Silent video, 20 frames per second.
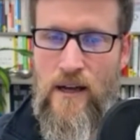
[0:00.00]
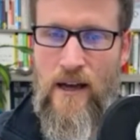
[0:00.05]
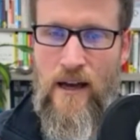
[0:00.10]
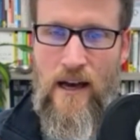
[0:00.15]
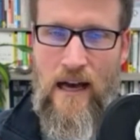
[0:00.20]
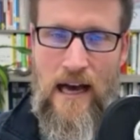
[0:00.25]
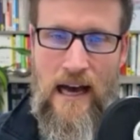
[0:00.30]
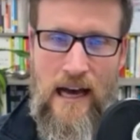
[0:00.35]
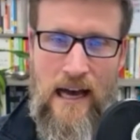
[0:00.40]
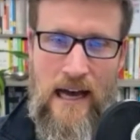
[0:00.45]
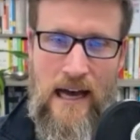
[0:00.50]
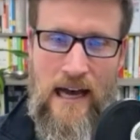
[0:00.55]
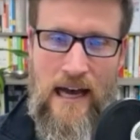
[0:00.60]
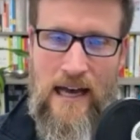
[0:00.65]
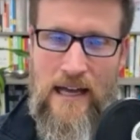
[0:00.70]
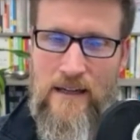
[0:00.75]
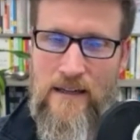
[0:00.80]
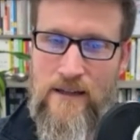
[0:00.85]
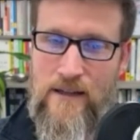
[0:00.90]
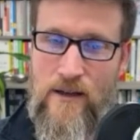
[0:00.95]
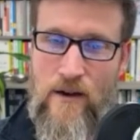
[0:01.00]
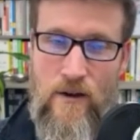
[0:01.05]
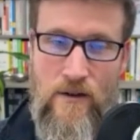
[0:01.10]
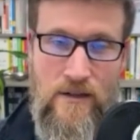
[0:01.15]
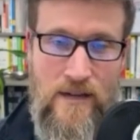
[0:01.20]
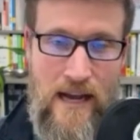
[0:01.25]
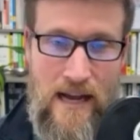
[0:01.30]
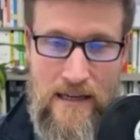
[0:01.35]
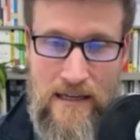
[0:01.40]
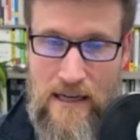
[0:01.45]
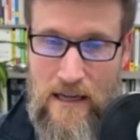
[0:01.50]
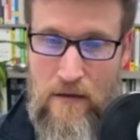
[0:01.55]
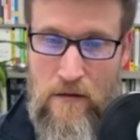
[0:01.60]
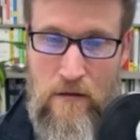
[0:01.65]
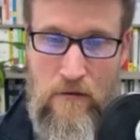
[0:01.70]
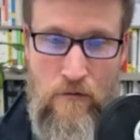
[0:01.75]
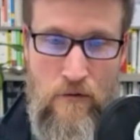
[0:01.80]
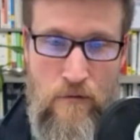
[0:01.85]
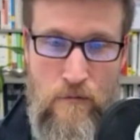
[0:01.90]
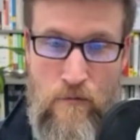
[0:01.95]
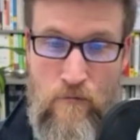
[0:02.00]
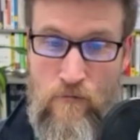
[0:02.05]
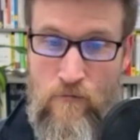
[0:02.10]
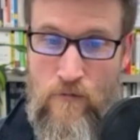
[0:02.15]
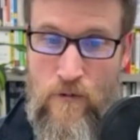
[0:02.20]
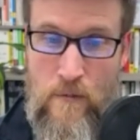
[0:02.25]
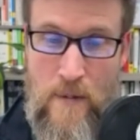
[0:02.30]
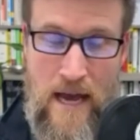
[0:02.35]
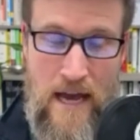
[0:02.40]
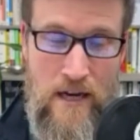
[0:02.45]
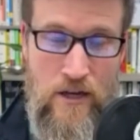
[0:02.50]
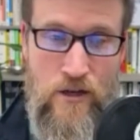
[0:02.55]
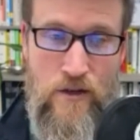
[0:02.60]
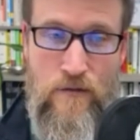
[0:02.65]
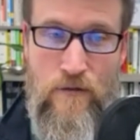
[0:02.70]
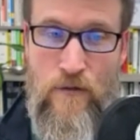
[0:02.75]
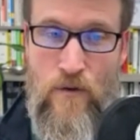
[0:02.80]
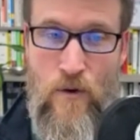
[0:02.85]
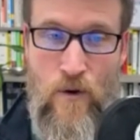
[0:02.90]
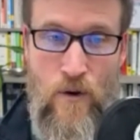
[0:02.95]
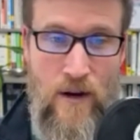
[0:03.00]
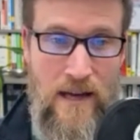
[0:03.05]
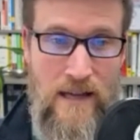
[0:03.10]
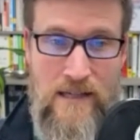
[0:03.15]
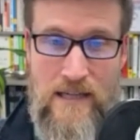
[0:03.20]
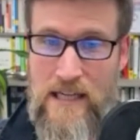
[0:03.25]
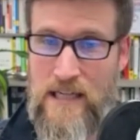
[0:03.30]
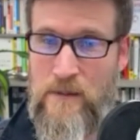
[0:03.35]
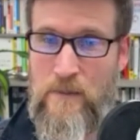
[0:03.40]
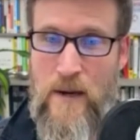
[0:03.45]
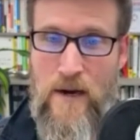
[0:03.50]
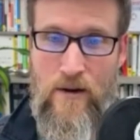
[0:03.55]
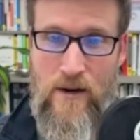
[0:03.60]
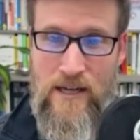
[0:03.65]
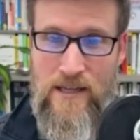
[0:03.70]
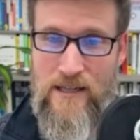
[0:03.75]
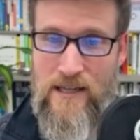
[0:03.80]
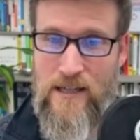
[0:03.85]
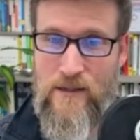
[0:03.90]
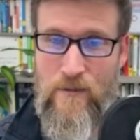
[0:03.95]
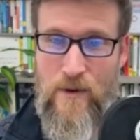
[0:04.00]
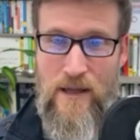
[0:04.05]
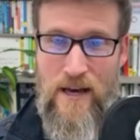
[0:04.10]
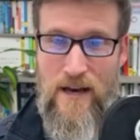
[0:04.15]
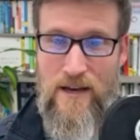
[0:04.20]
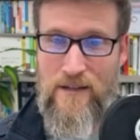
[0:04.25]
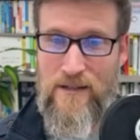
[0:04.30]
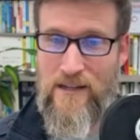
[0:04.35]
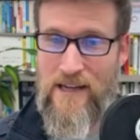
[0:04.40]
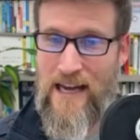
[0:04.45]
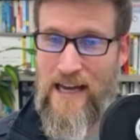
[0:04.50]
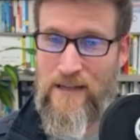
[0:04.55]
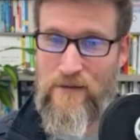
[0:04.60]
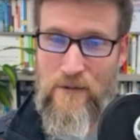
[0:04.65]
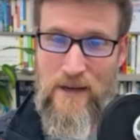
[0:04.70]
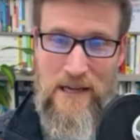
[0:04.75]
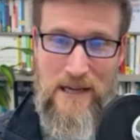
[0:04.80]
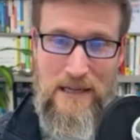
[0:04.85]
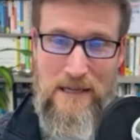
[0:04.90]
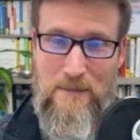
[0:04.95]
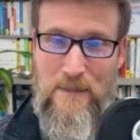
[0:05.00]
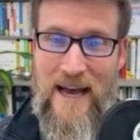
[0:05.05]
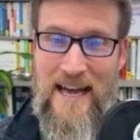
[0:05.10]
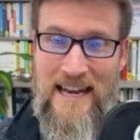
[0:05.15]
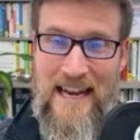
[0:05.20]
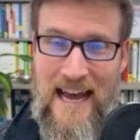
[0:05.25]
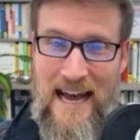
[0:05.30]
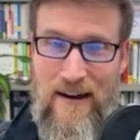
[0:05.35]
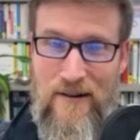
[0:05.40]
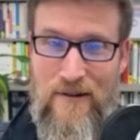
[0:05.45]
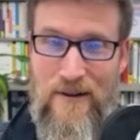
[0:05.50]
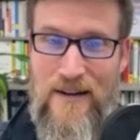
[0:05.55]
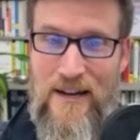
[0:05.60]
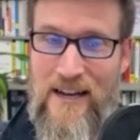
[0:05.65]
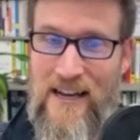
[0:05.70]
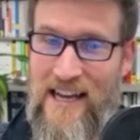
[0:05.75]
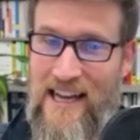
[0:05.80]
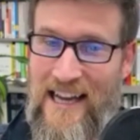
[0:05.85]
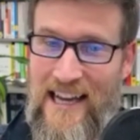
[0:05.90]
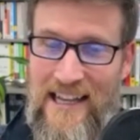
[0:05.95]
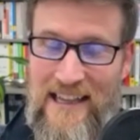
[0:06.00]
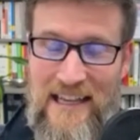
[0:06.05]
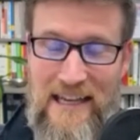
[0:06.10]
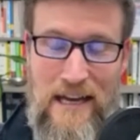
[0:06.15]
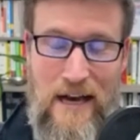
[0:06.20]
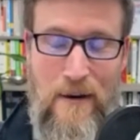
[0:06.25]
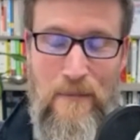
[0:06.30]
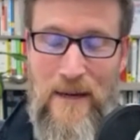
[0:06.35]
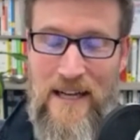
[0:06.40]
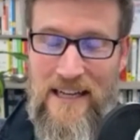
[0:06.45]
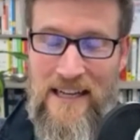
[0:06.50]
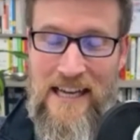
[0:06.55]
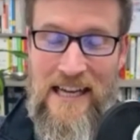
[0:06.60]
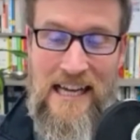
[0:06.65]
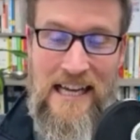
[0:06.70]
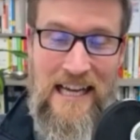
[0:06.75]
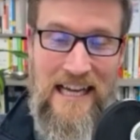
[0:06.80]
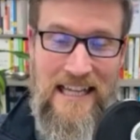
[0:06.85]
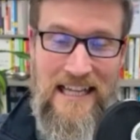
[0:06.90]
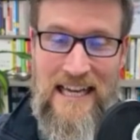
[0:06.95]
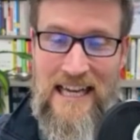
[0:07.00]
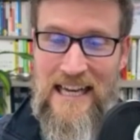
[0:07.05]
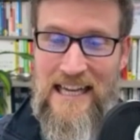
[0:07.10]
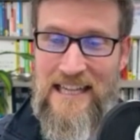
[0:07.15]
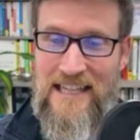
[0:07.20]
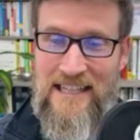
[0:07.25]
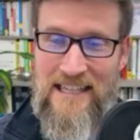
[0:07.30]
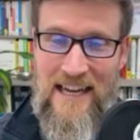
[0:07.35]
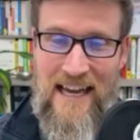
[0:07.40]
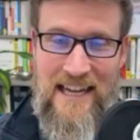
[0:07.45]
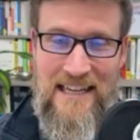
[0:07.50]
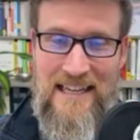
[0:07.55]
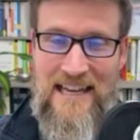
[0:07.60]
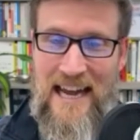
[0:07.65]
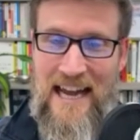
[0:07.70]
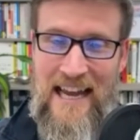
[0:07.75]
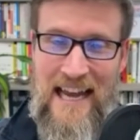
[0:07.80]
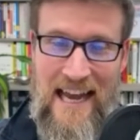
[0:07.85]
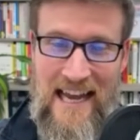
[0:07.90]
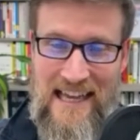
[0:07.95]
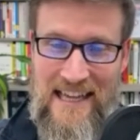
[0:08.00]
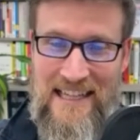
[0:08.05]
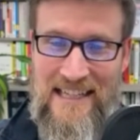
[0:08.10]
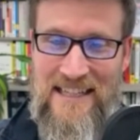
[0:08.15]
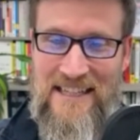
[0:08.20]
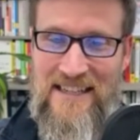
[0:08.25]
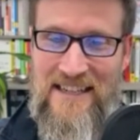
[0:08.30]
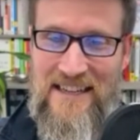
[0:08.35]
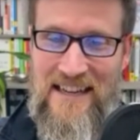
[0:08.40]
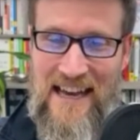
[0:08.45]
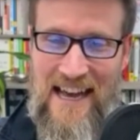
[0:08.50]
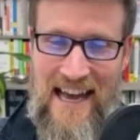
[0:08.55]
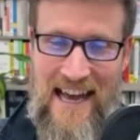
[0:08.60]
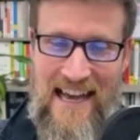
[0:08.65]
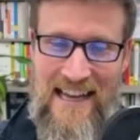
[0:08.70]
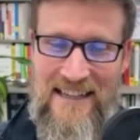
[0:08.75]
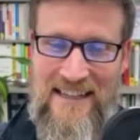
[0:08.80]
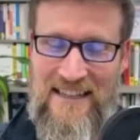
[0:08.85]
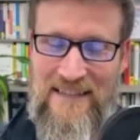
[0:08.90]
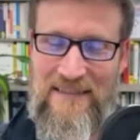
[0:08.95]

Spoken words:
and contact him through Ramesh for his experiences with us as we expand out in the coming years and decades ahead.